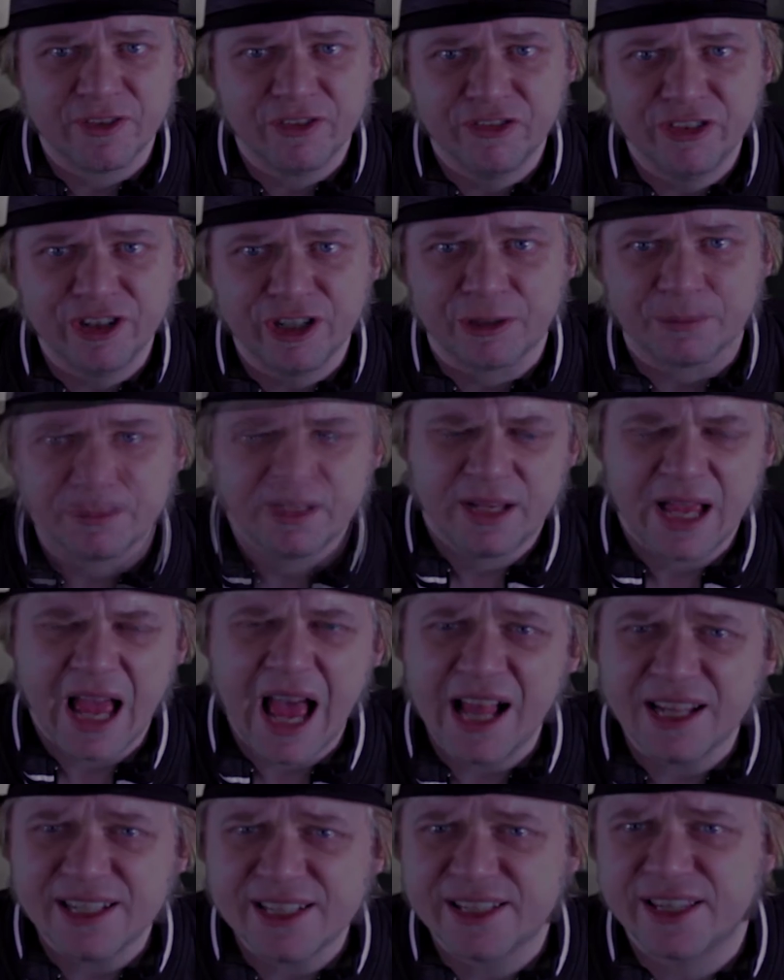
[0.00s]
the film.
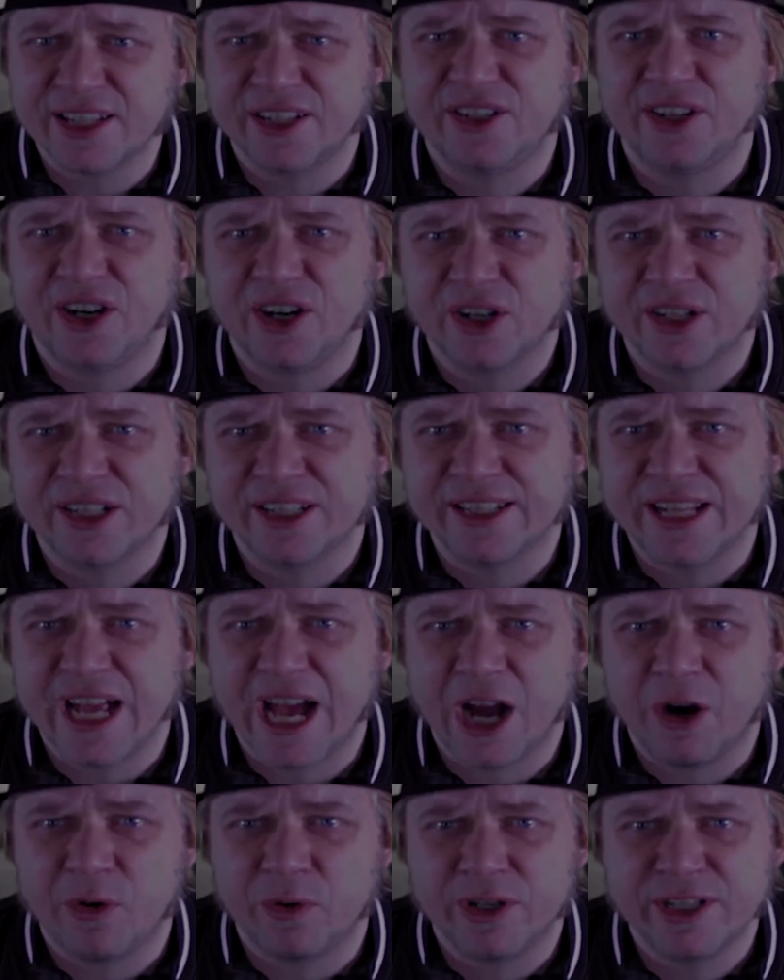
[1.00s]
Alice the Darkest
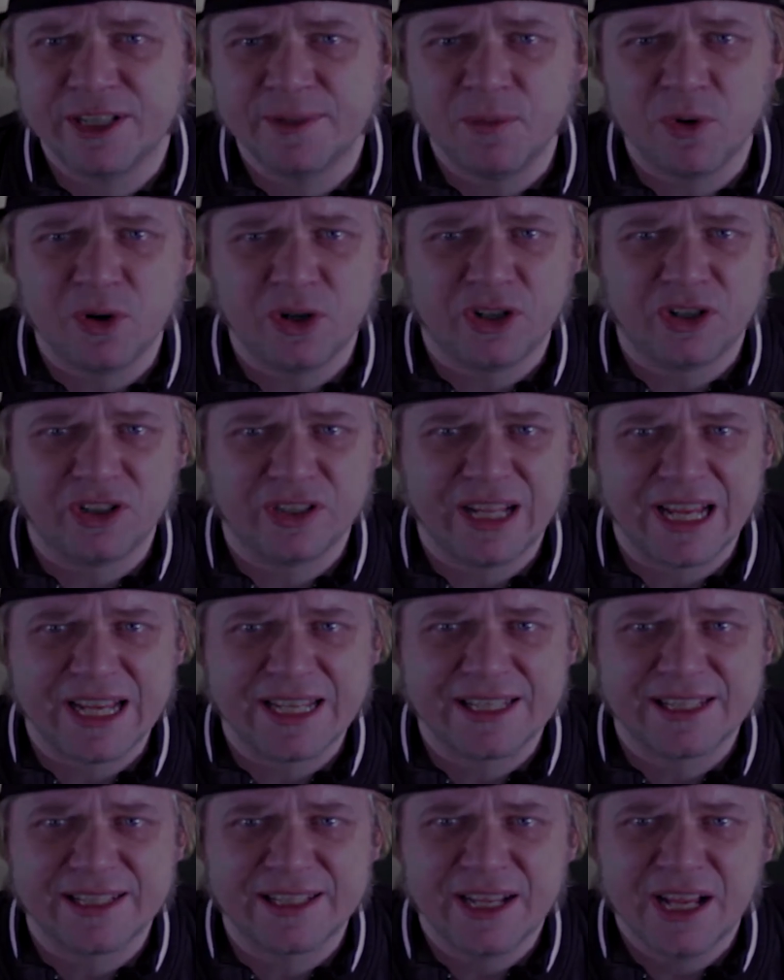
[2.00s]
Hour is more or
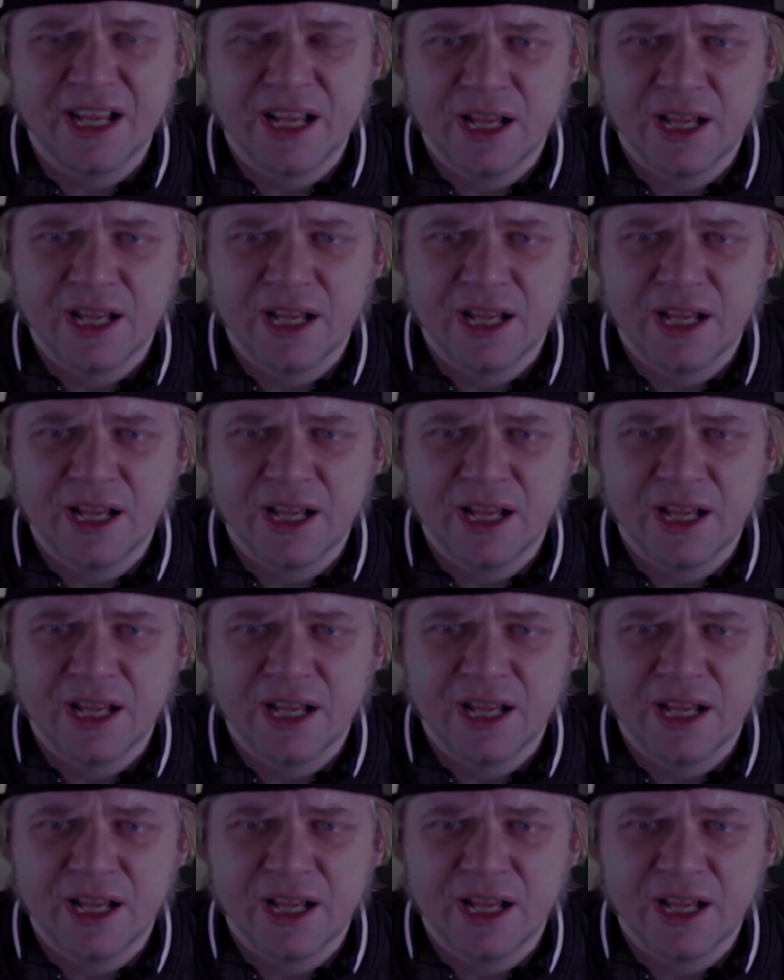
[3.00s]
less